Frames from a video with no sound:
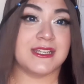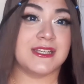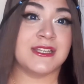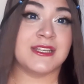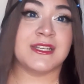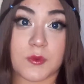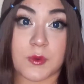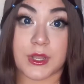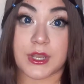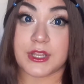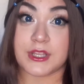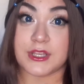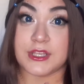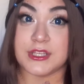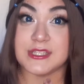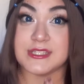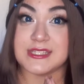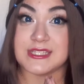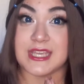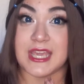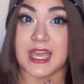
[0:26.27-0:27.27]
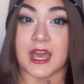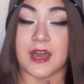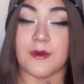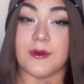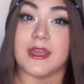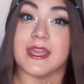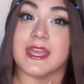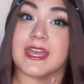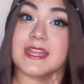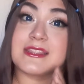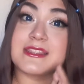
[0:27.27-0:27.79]
If you want to see how I
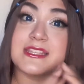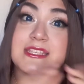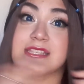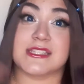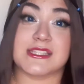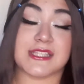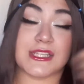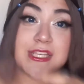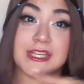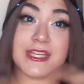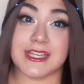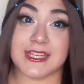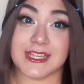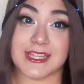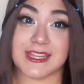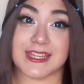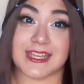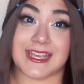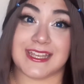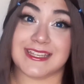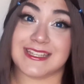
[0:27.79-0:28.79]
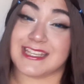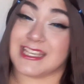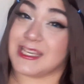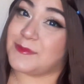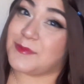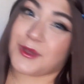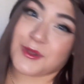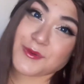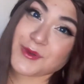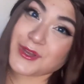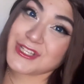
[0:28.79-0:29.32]
get this look, then keep
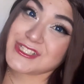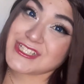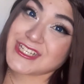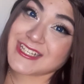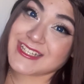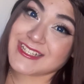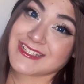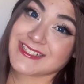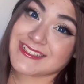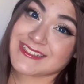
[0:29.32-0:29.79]
on watching.